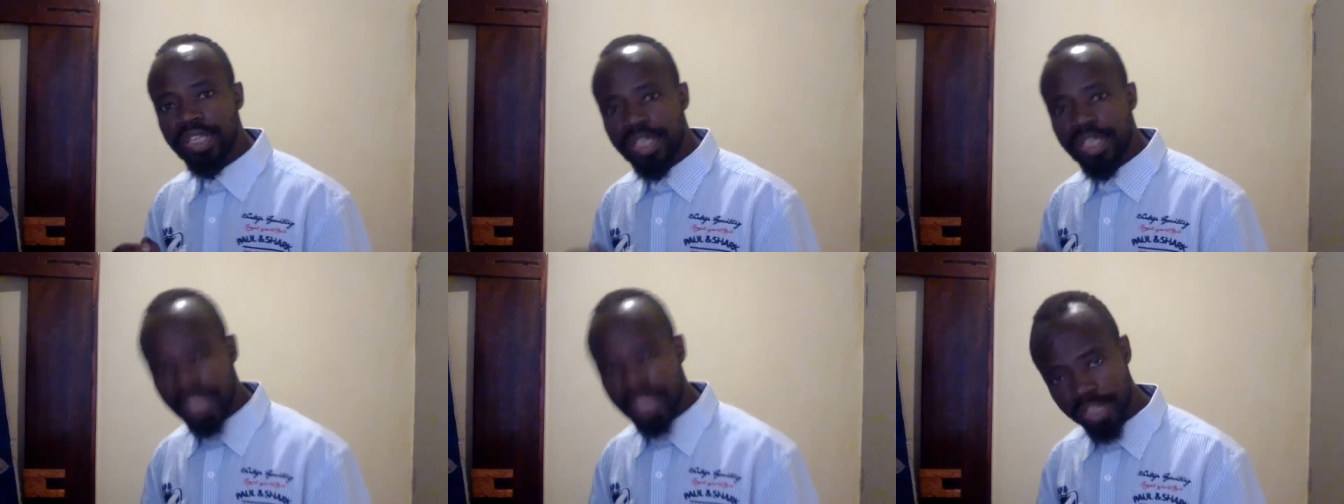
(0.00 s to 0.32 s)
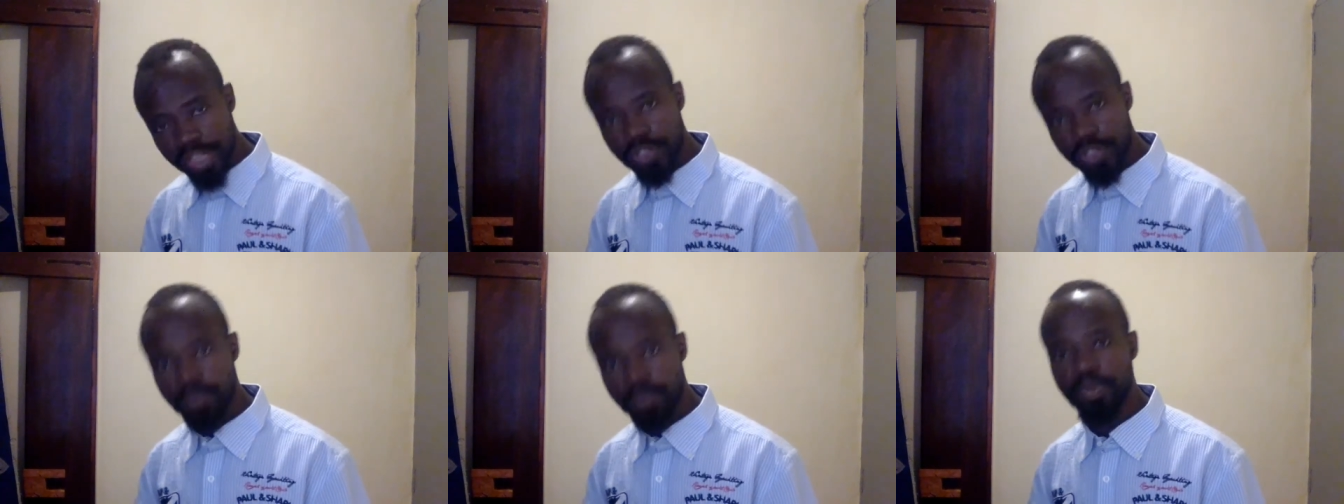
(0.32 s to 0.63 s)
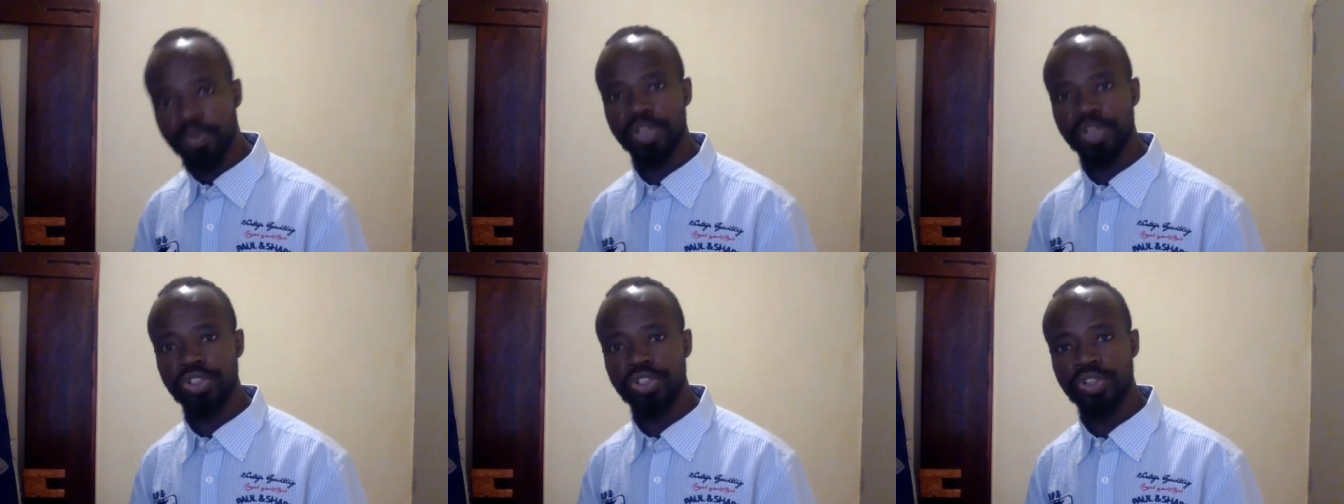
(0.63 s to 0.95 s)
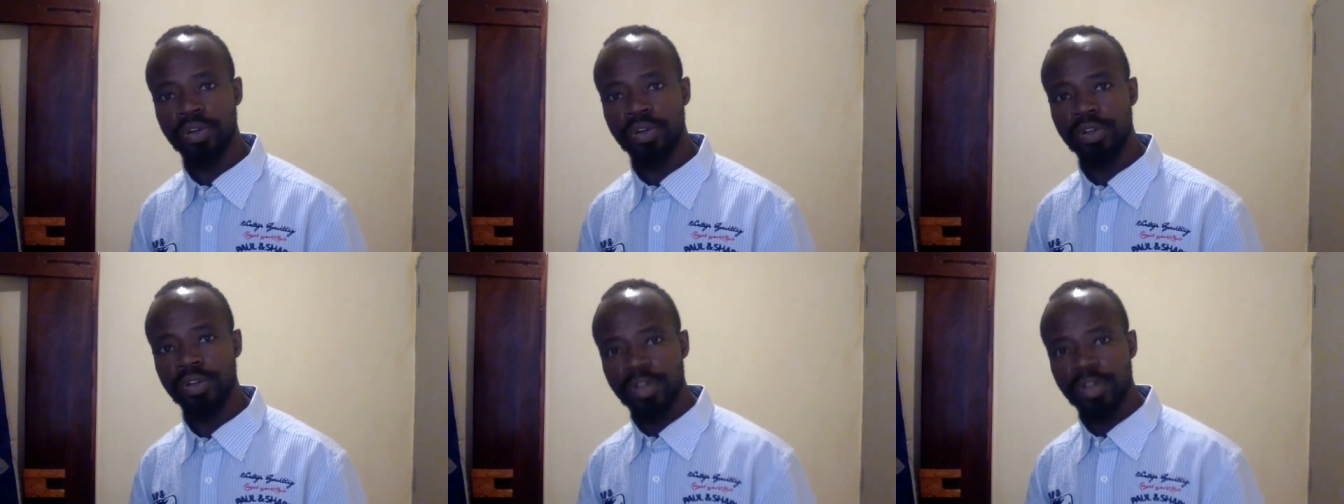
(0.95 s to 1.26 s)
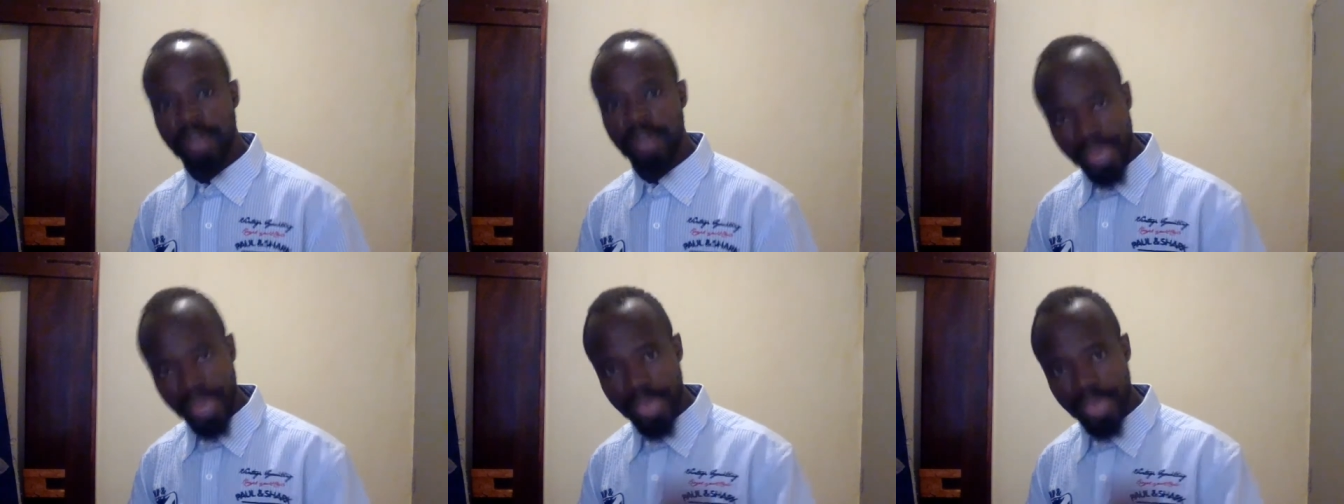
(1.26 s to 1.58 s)
is spiritual
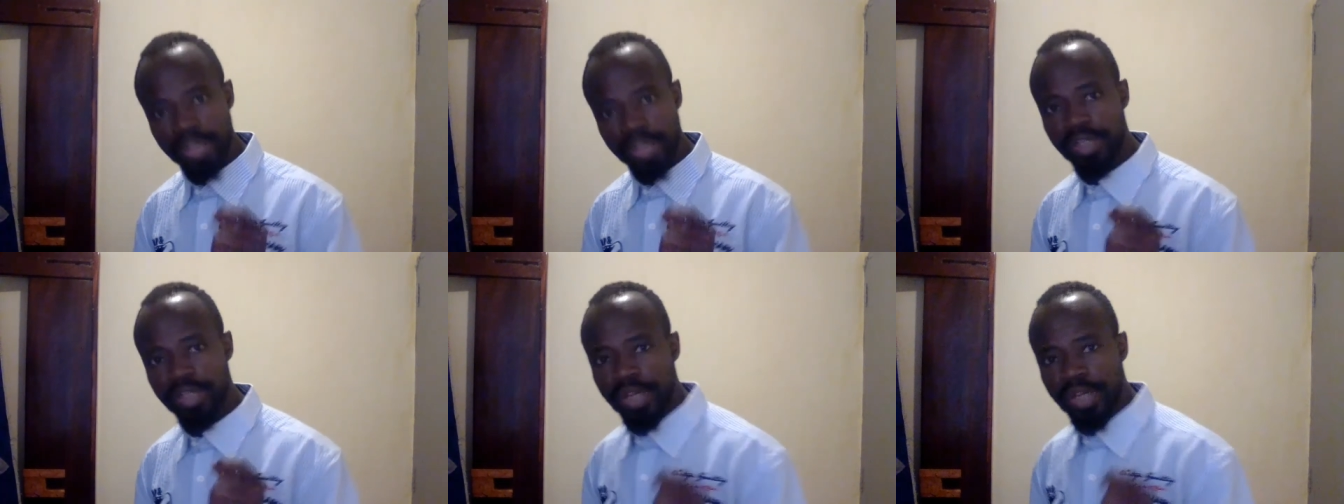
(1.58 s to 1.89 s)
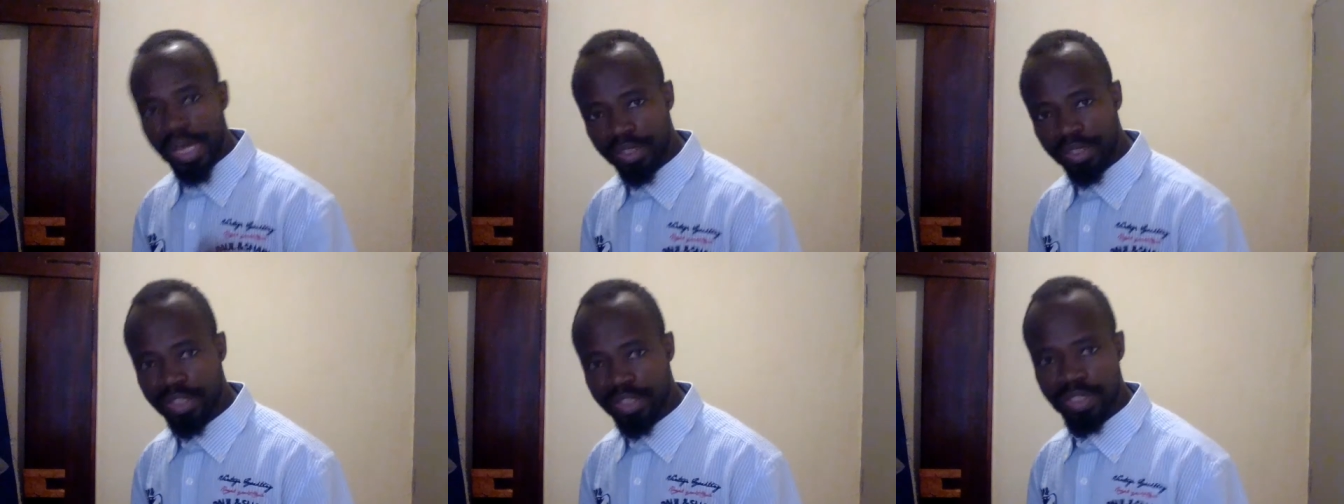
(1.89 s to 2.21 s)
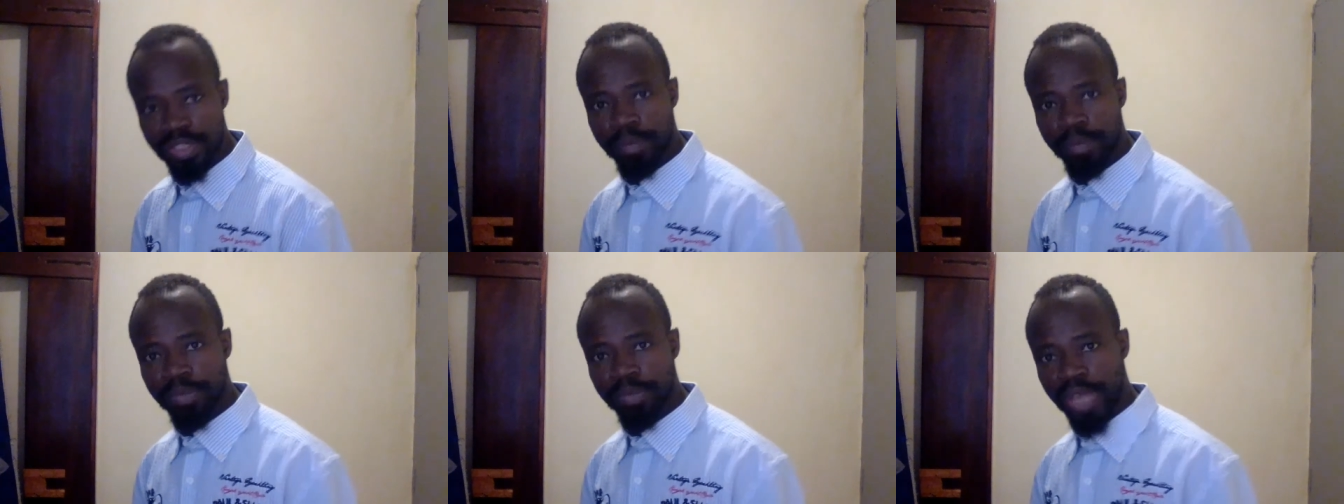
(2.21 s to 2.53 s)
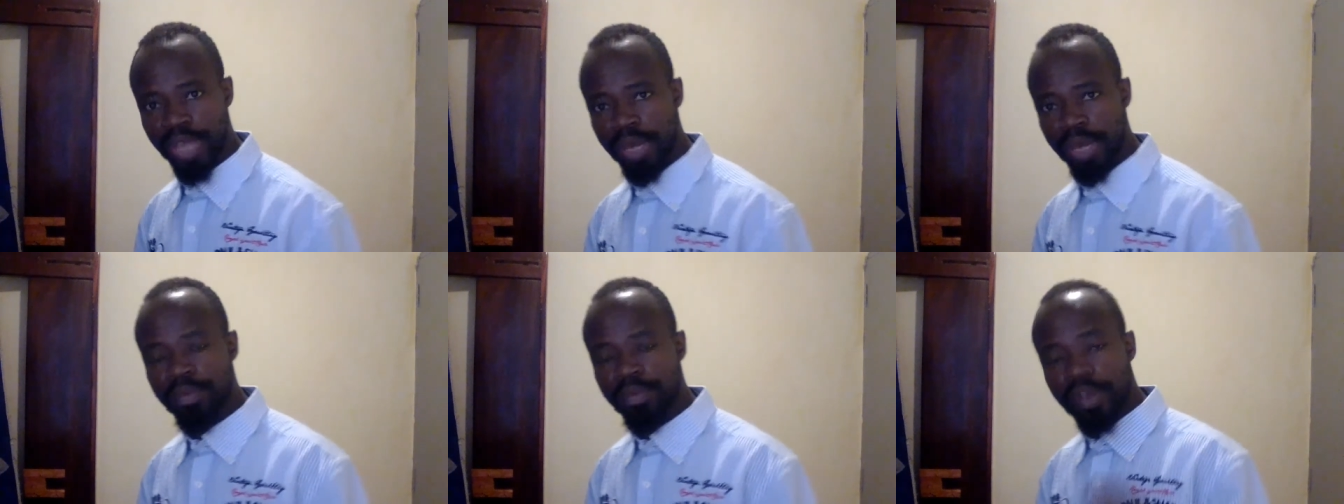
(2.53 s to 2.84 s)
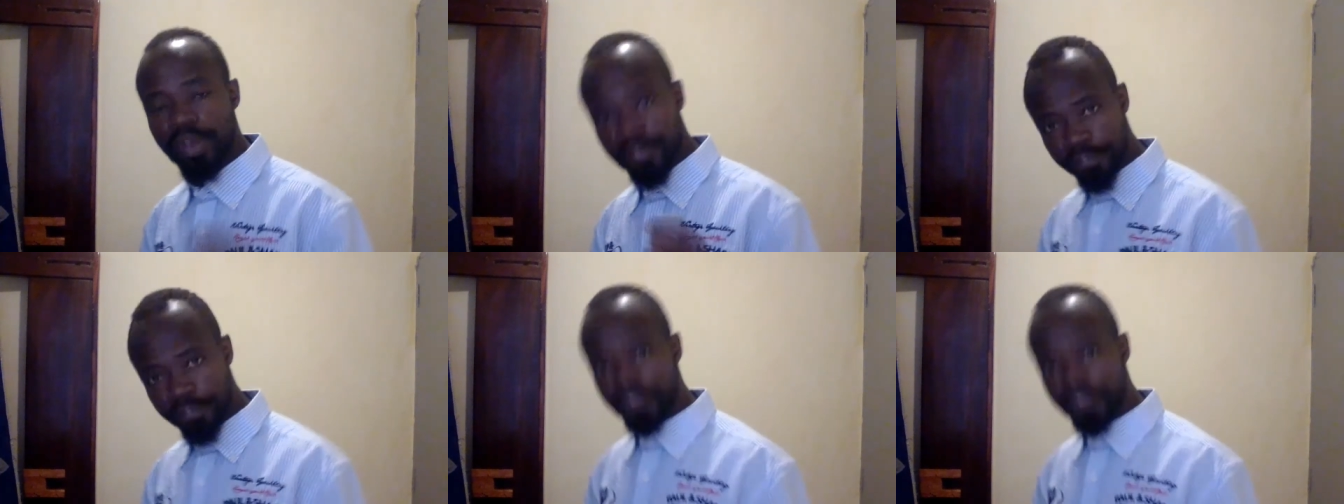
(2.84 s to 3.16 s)
and at the same time
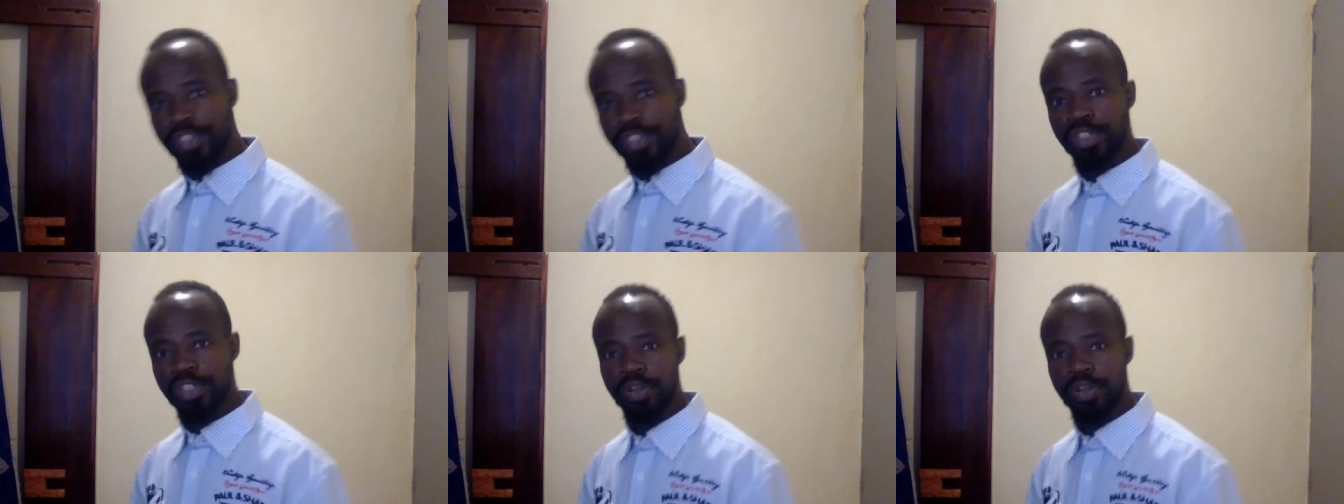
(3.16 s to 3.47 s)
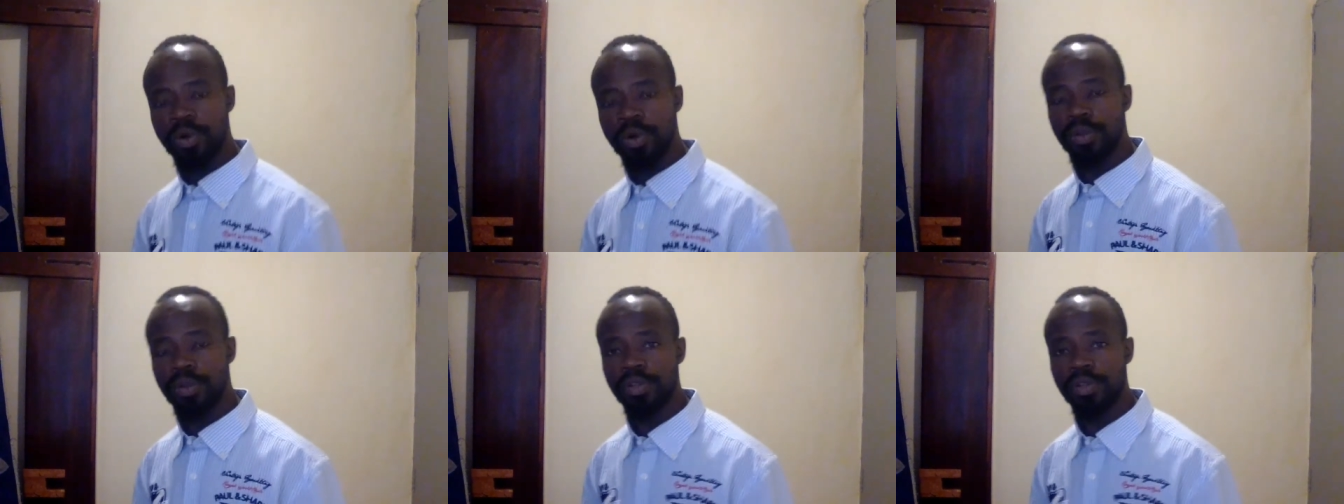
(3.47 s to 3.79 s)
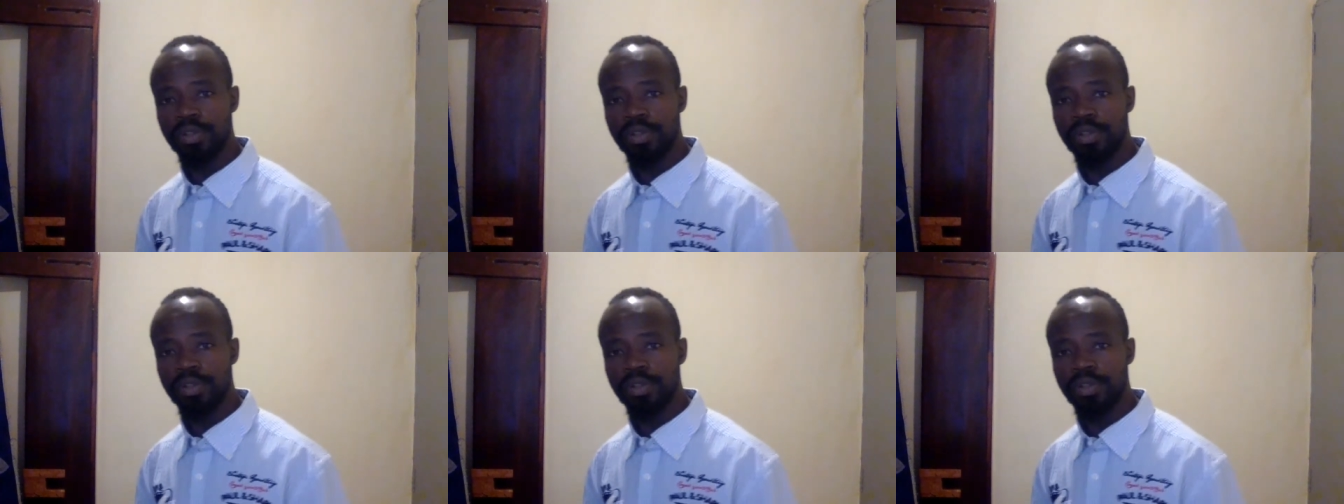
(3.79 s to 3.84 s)
physical.